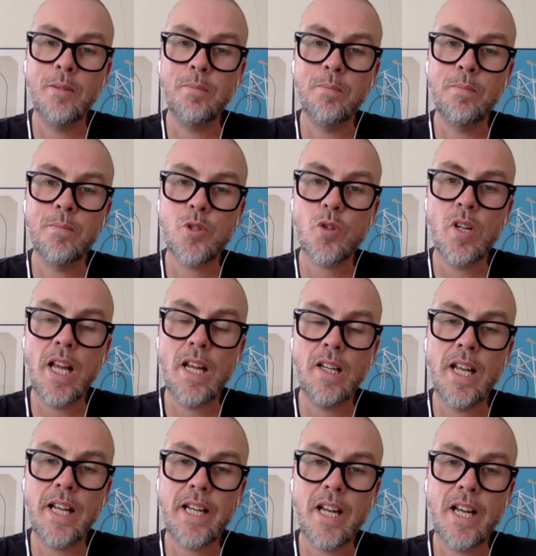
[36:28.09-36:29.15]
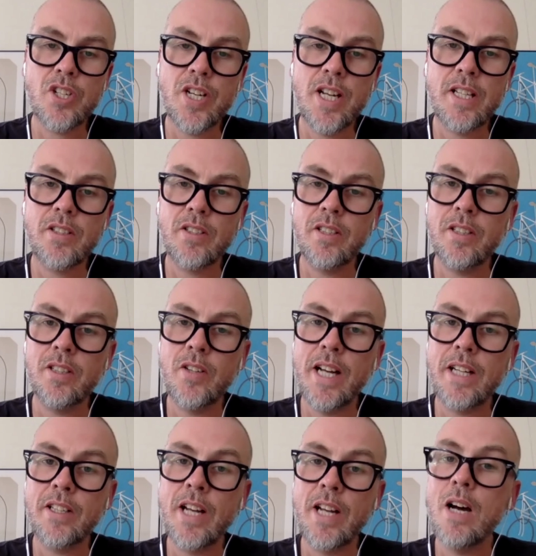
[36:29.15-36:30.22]
So like I said,
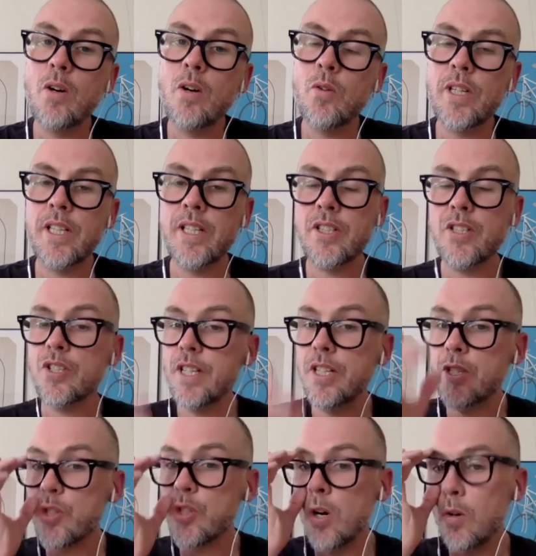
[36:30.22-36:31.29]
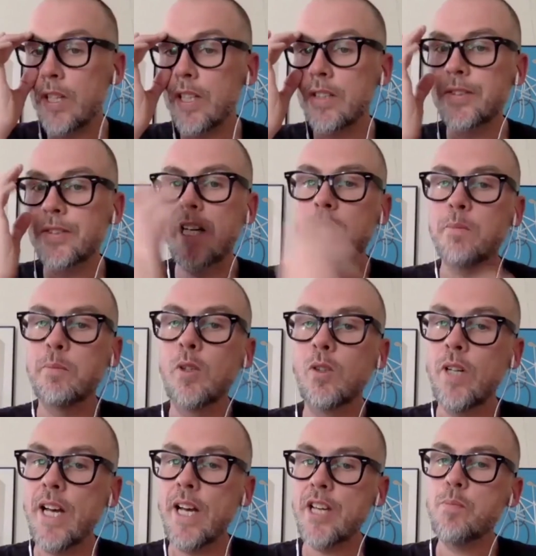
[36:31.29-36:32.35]
right now it's only
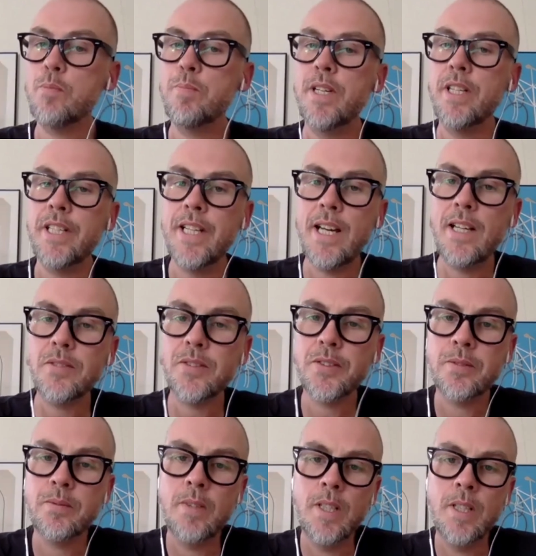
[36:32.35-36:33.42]
available as a PDF.